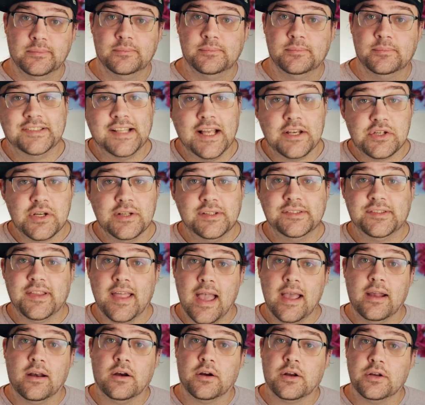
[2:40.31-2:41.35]
The sessions
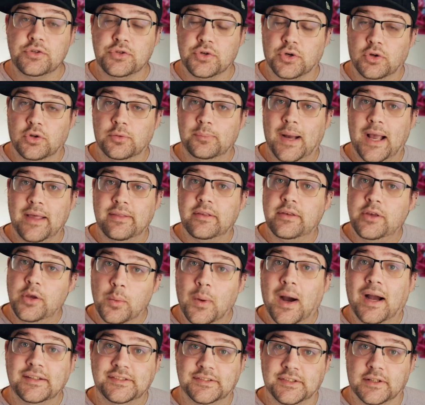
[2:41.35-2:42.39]
then are controlled by the
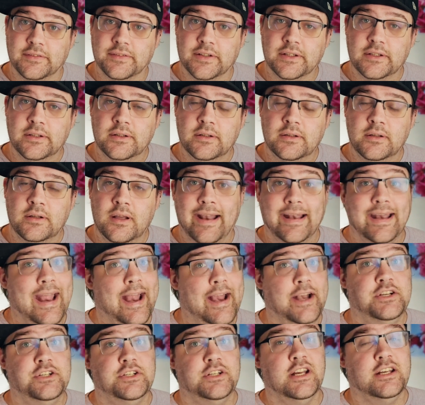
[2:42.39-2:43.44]
UI server, and
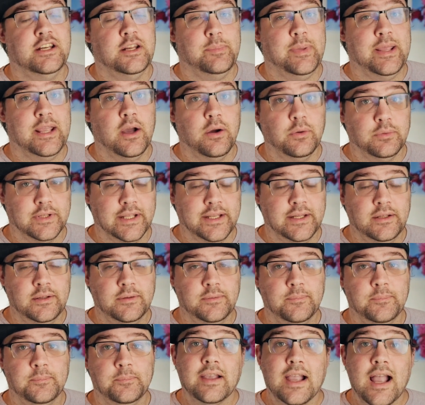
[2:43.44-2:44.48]
HTTP only,
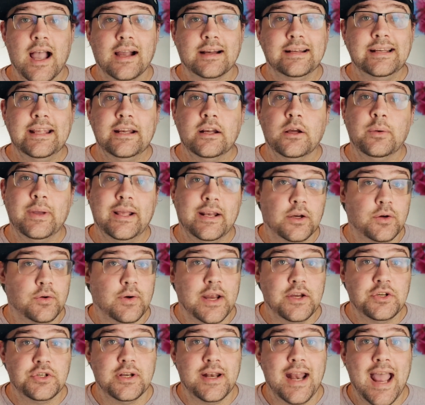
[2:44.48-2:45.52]
and the Cognito
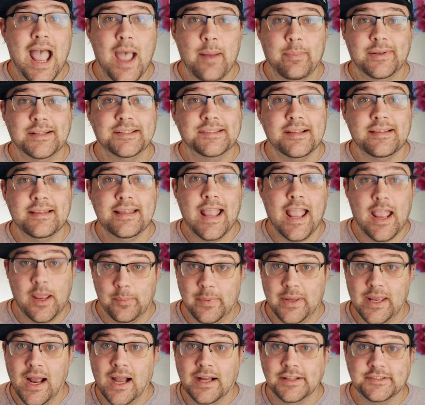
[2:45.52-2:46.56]
integration happens in the
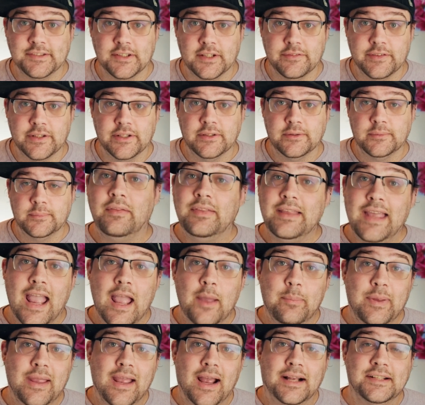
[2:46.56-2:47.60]
API server. On the
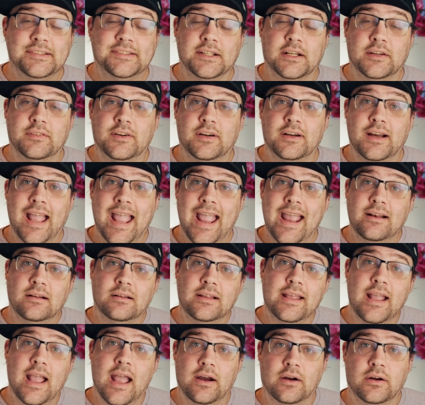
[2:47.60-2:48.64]
API server,
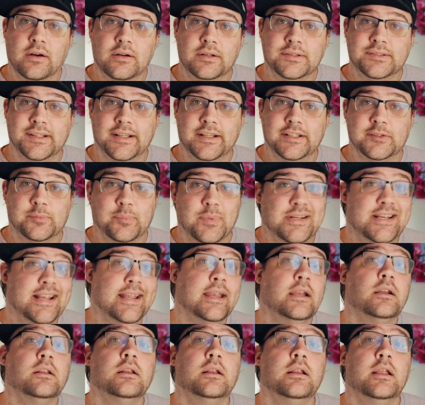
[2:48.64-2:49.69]
handling errors is
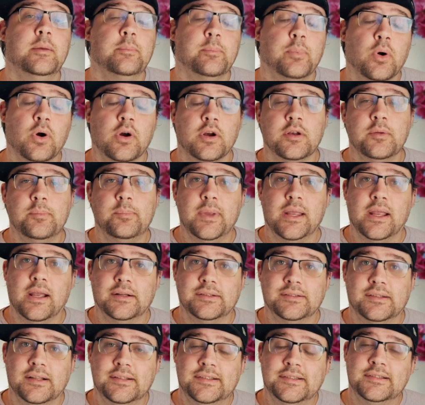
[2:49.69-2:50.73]
particularly important
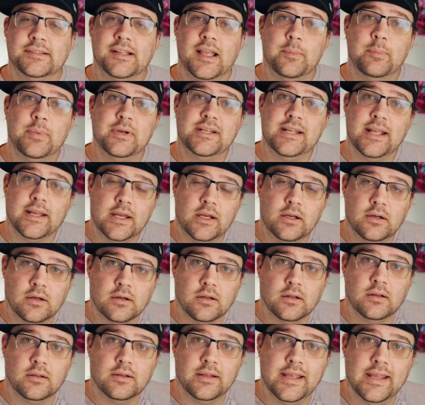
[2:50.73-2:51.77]
because this is a
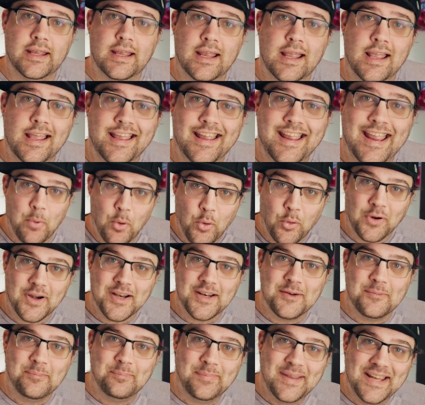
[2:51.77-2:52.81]
particularly
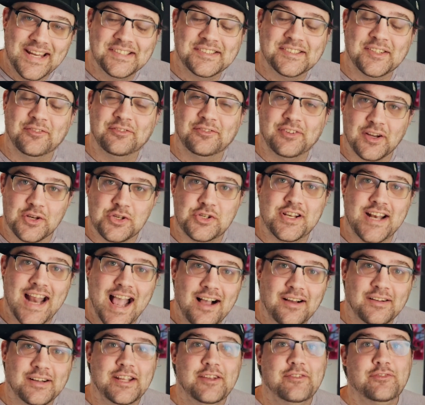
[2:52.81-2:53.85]
important piece of
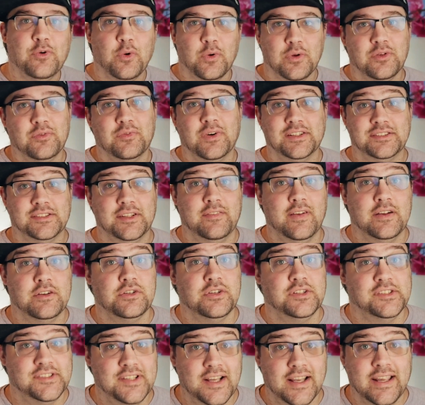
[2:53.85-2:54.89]
functionality for the Rust
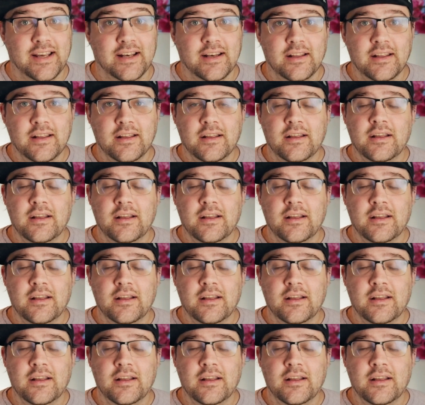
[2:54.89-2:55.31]
Adventure site.